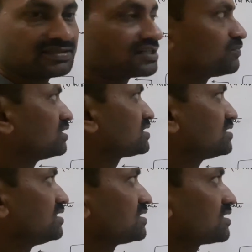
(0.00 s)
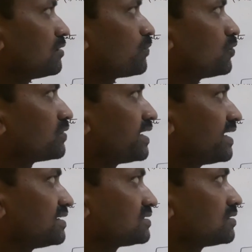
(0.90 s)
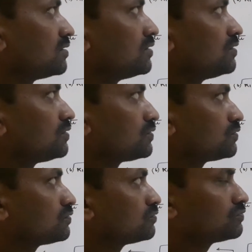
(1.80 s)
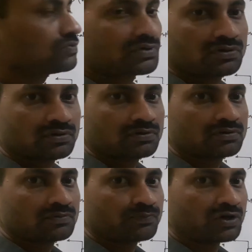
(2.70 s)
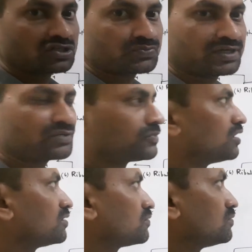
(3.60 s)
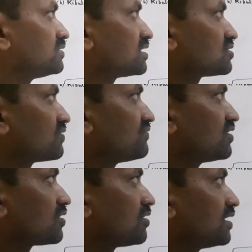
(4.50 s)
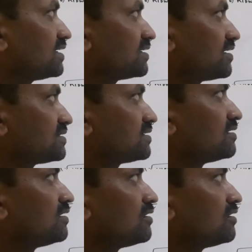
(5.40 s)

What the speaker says: That means this compound has 2 phosphate molecule. That's why we are calling it as